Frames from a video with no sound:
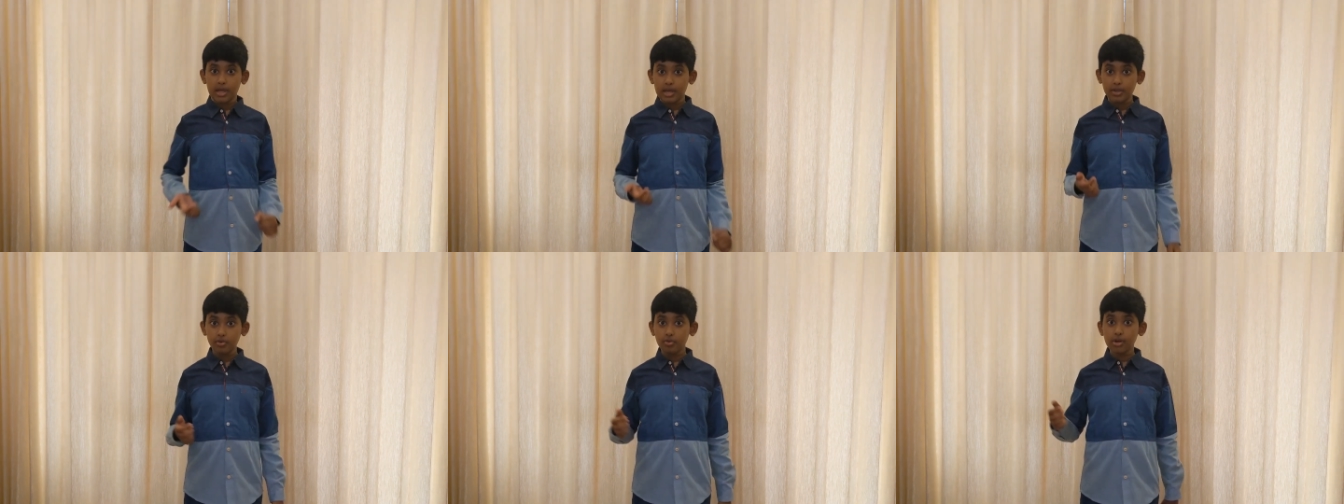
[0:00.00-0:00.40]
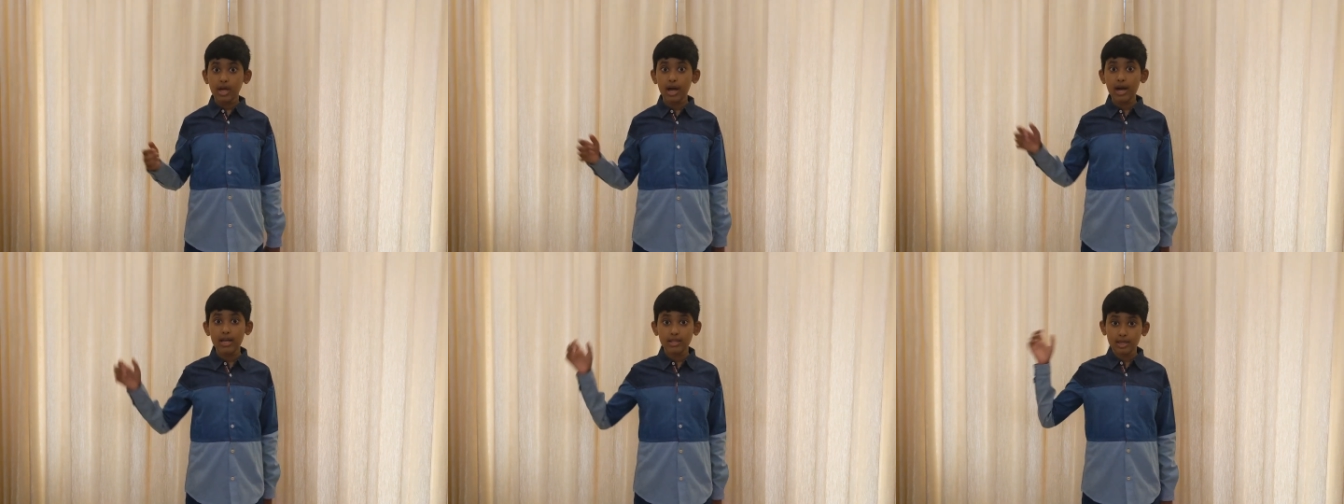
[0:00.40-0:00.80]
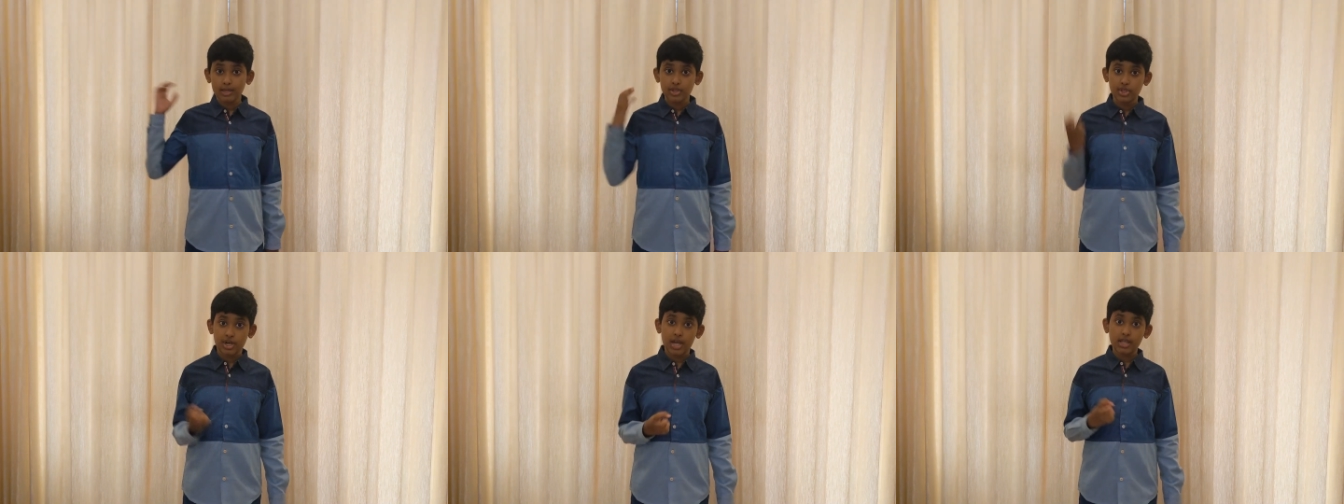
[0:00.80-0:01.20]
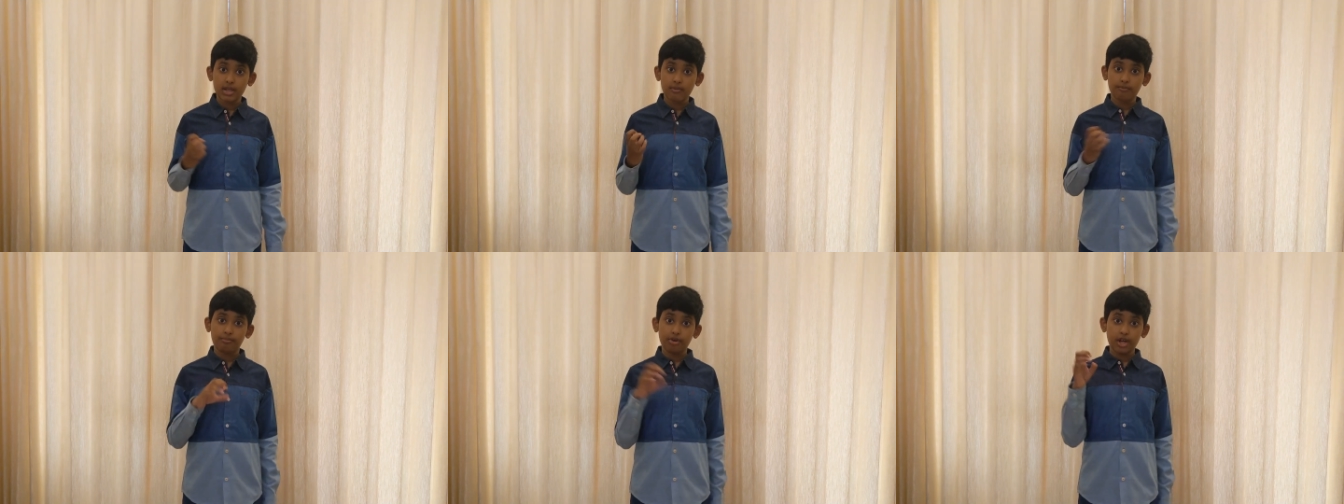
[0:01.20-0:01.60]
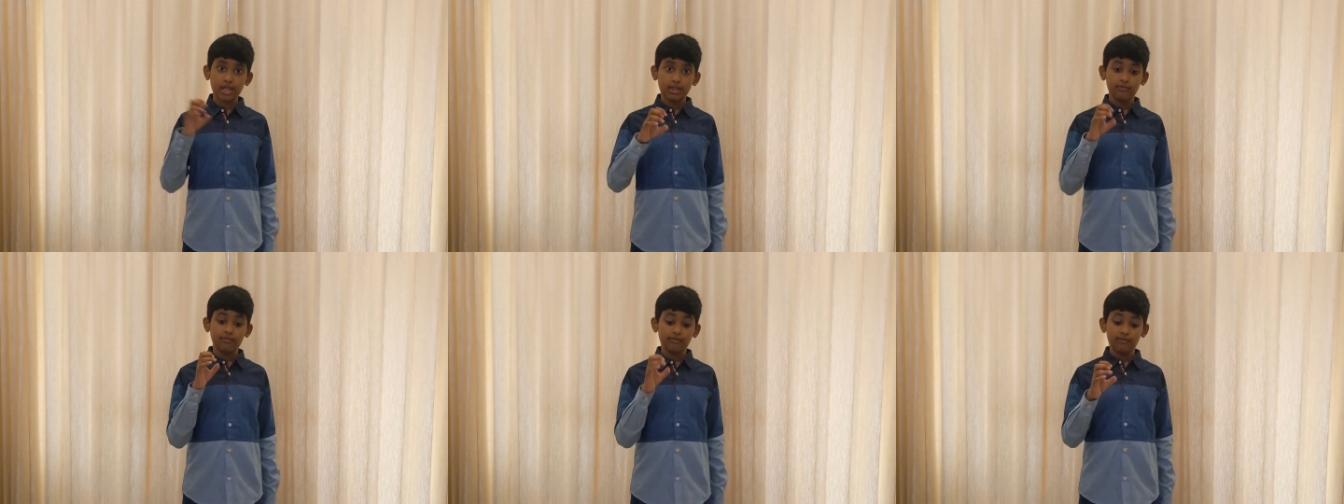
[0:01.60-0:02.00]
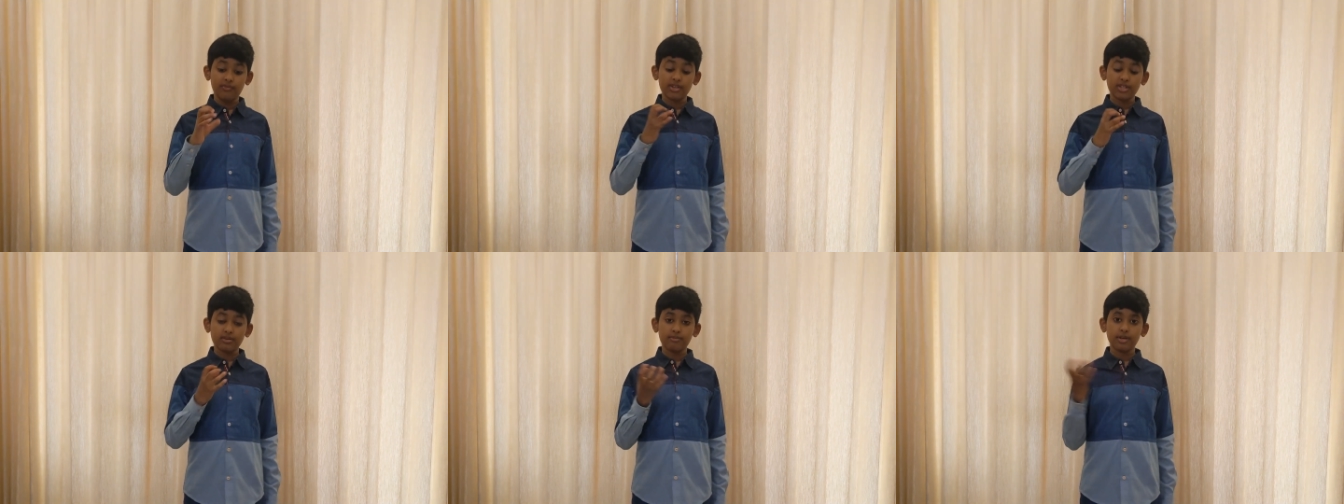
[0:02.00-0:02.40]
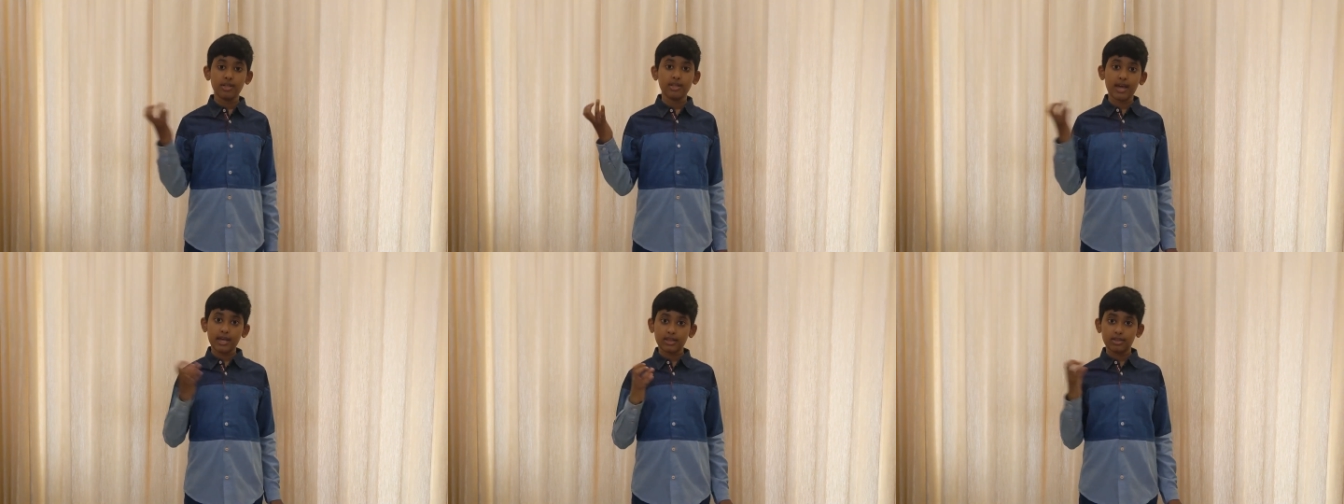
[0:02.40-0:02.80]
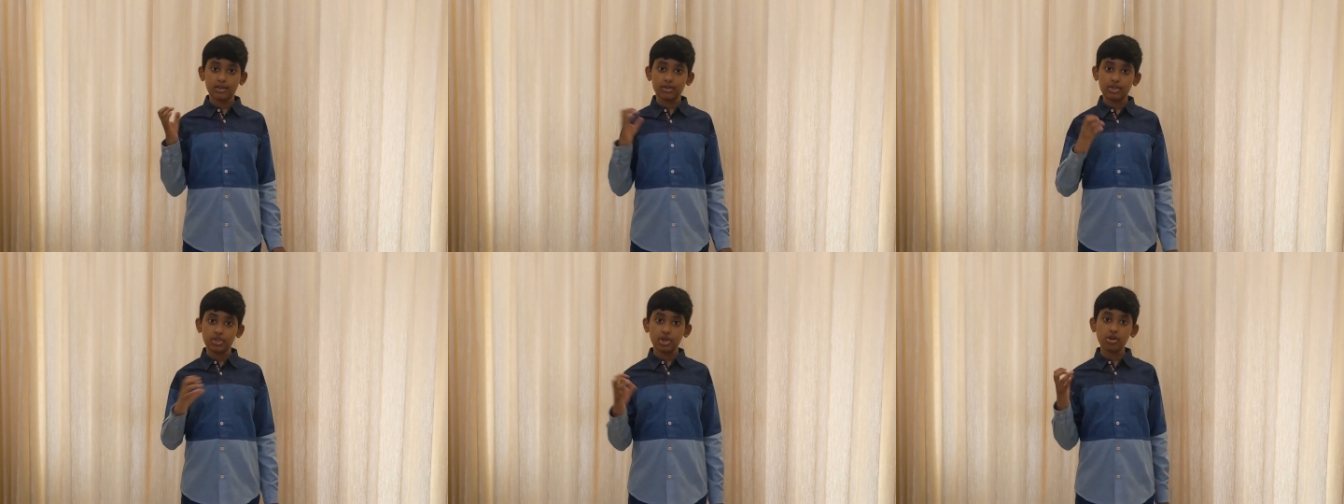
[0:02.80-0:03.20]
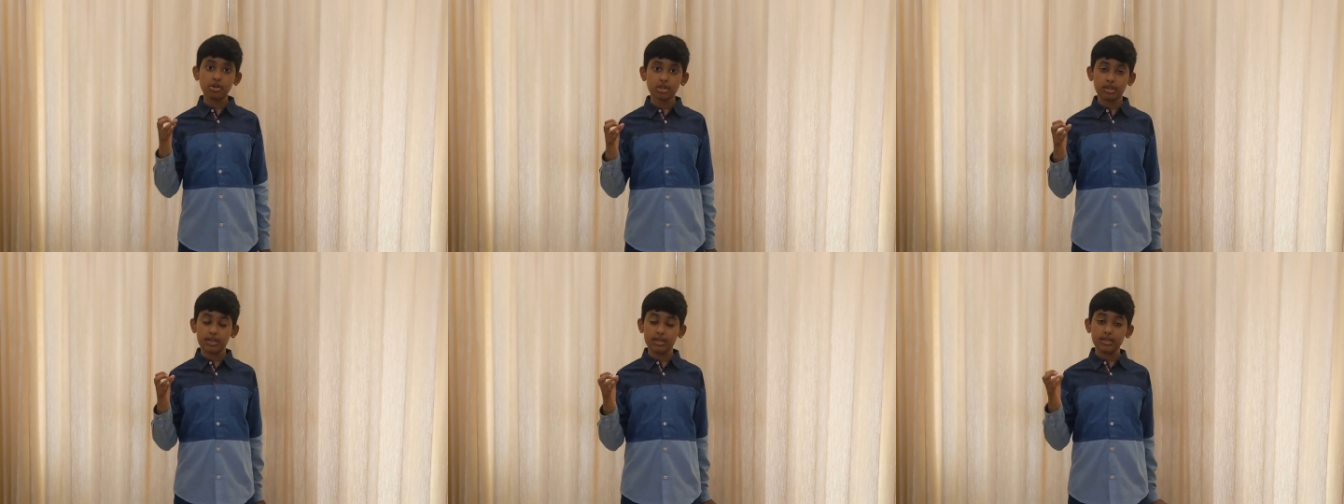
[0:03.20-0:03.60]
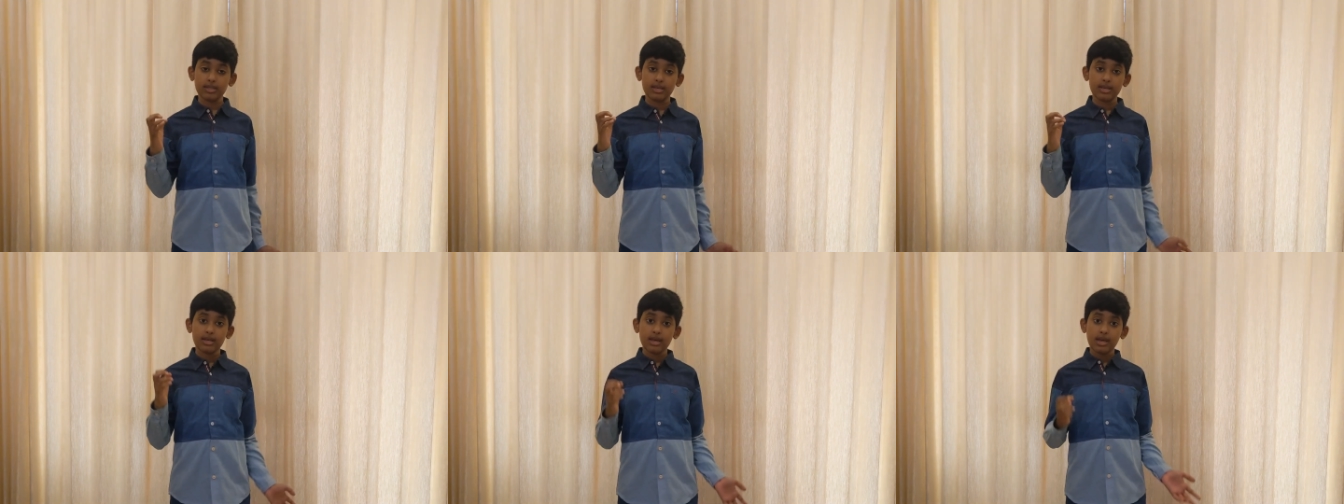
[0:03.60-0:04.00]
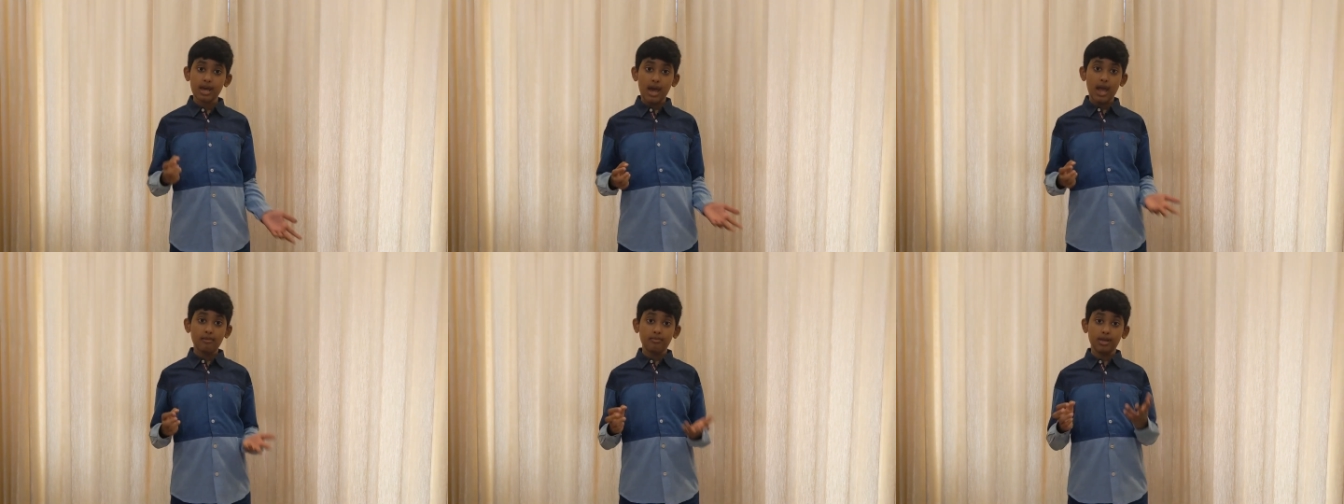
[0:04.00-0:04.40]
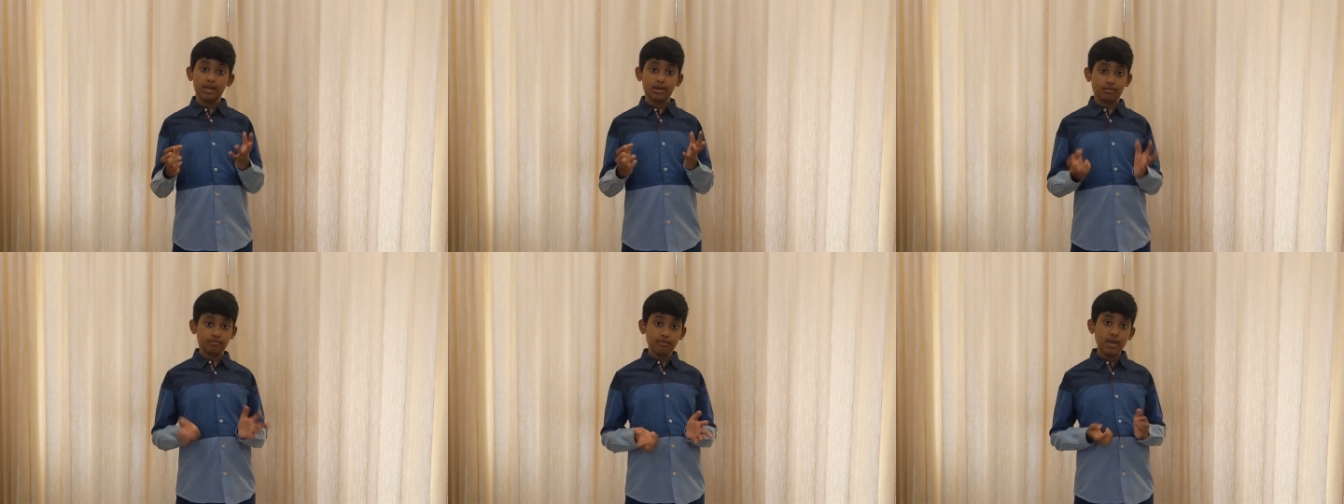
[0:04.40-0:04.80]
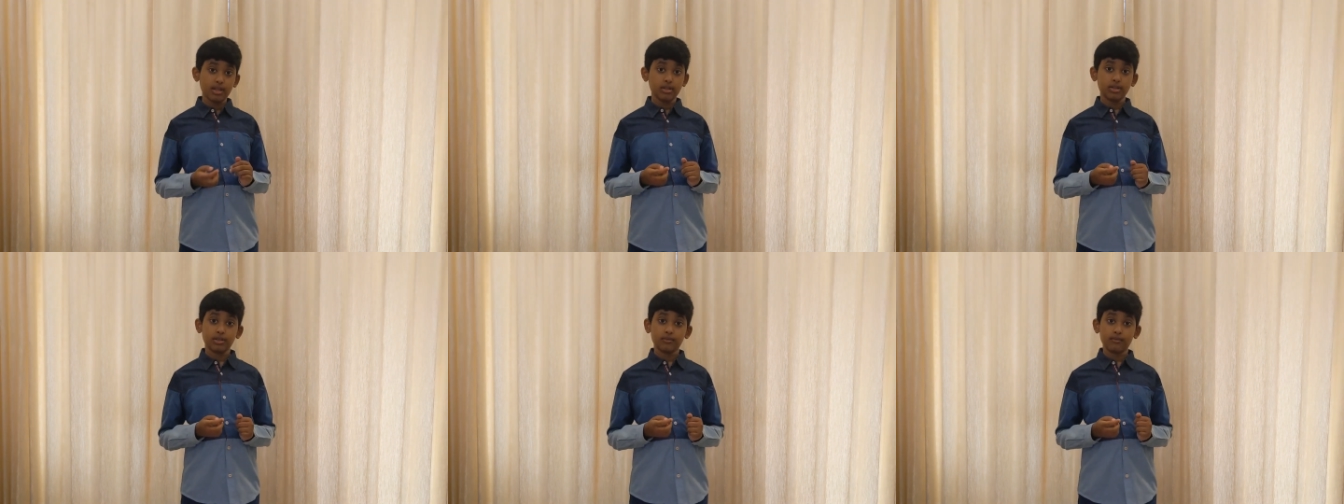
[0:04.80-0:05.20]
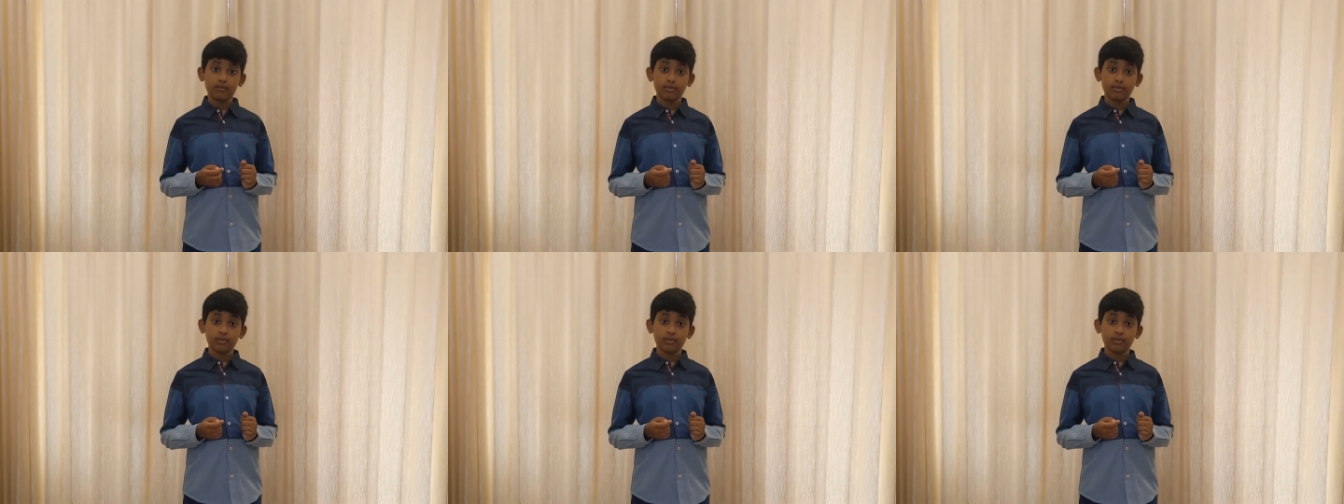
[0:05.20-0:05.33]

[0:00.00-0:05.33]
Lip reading: You can't shine a bright visible light on chocolate and make it melt.